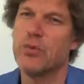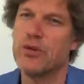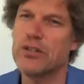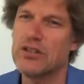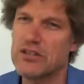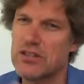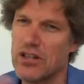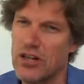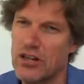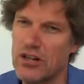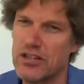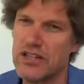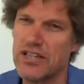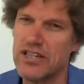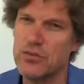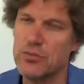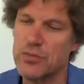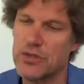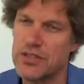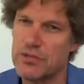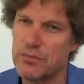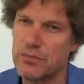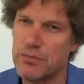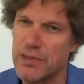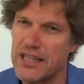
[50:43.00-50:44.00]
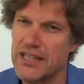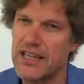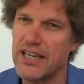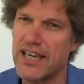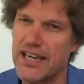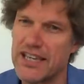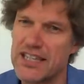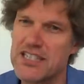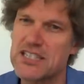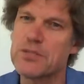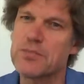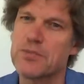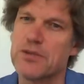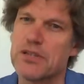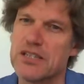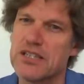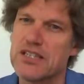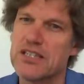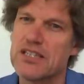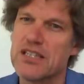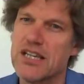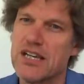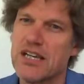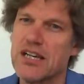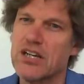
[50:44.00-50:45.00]
when talking with big
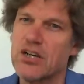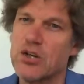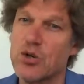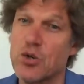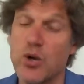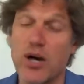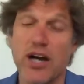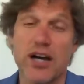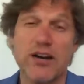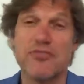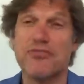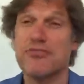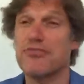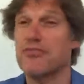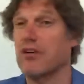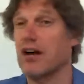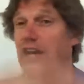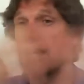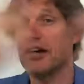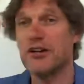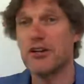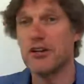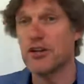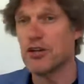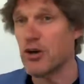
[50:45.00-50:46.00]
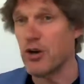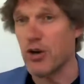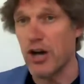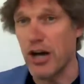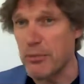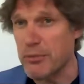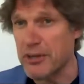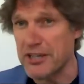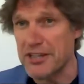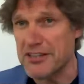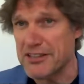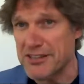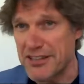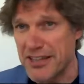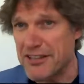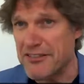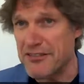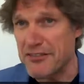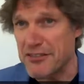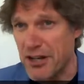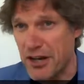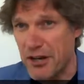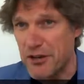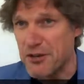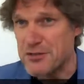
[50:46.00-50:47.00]
experts who have, I don't know how many,
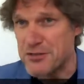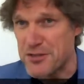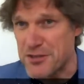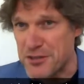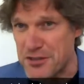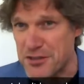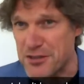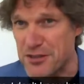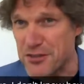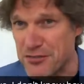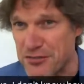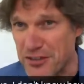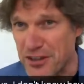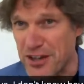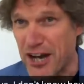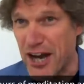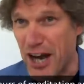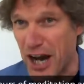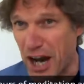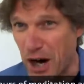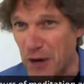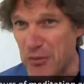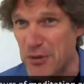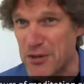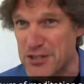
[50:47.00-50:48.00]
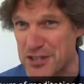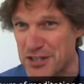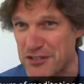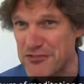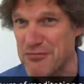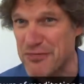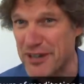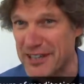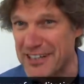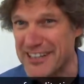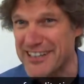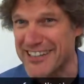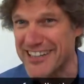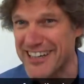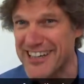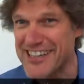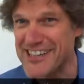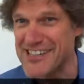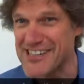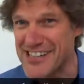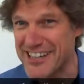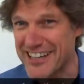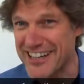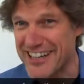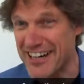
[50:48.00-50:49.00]
10,000s of hours of
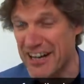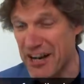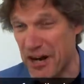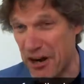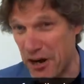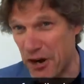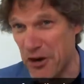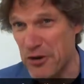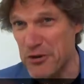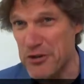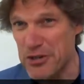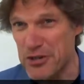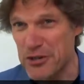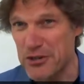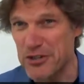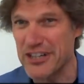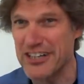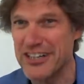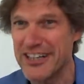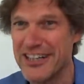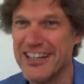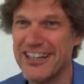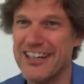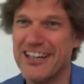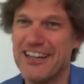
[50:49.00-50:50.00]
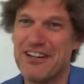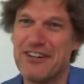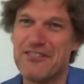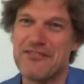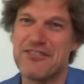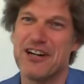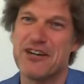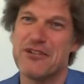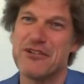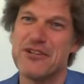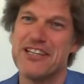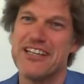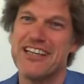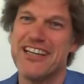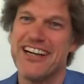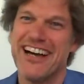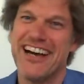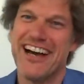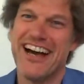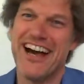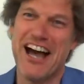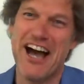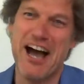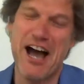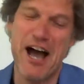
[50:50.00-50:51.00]
meditation, and I know you're a very
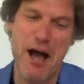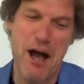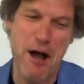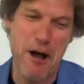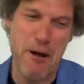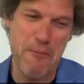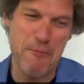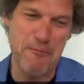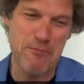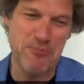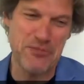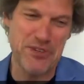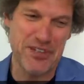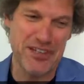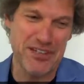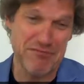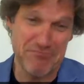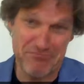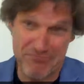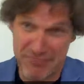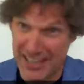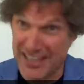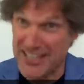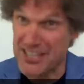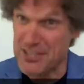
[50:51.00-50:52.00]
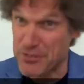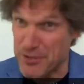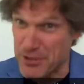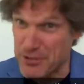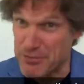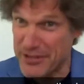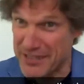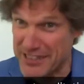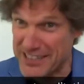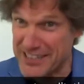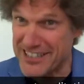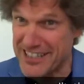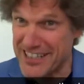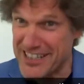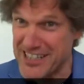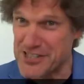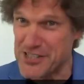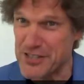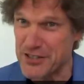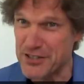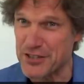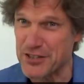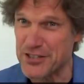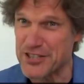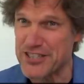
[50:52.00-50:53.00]
expert
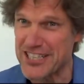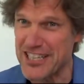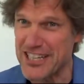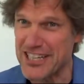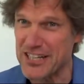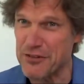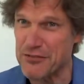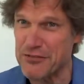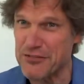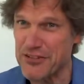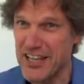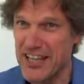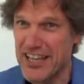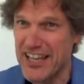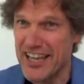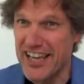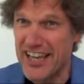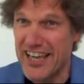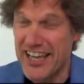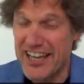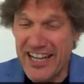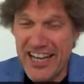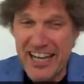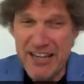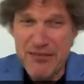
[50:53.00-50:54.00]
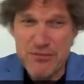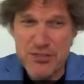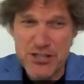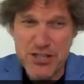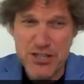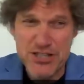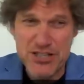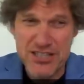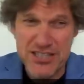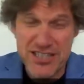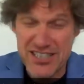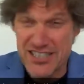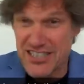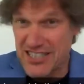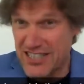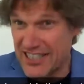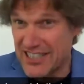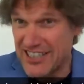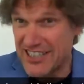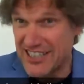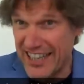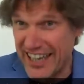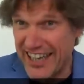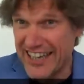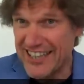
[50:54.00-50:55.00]
meditation yourself, and I'm just this
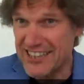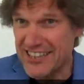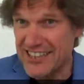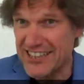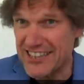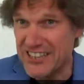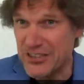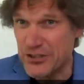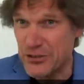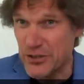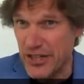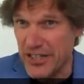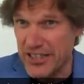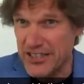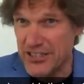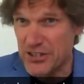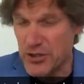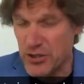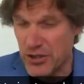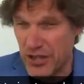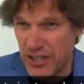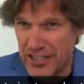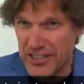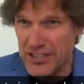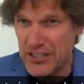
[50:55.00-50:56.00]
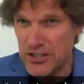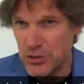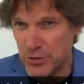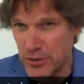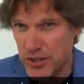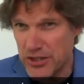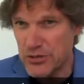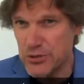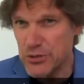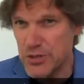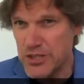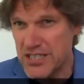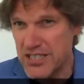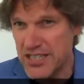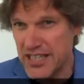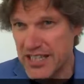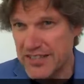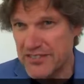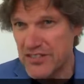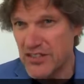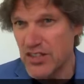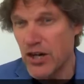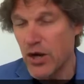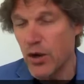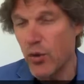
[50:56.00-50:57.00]
little athlete, right? Trying to
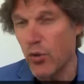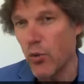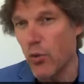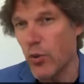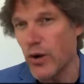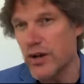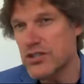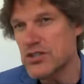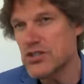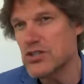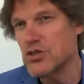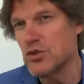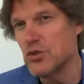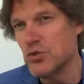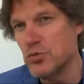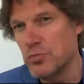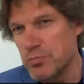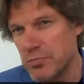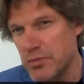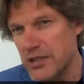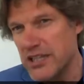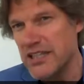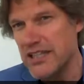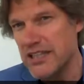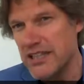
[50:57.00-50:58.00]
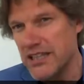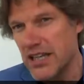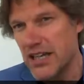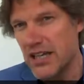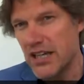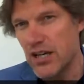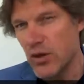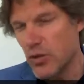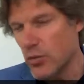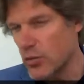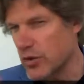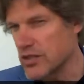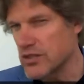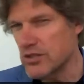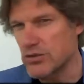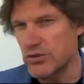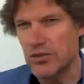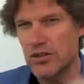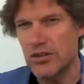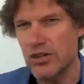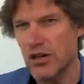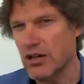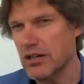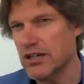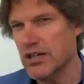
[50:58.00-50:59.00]
understand what you mean when
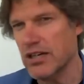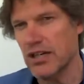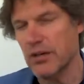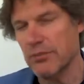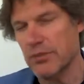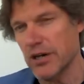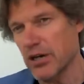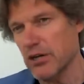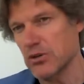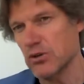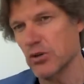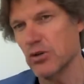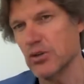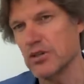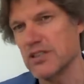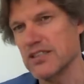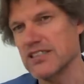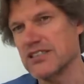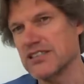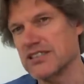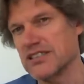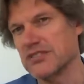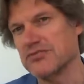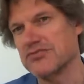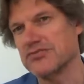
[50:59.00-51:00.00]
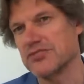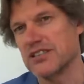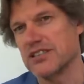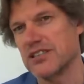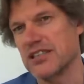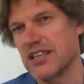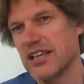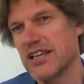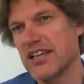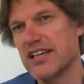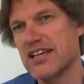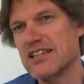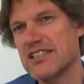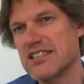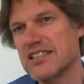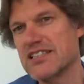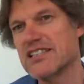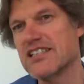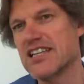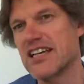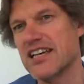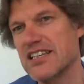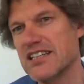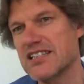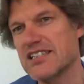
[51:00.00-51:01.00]
you're talking about all these different
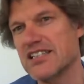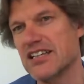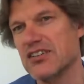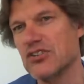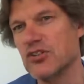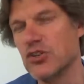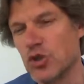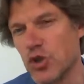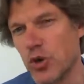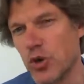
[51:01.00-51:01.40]
states and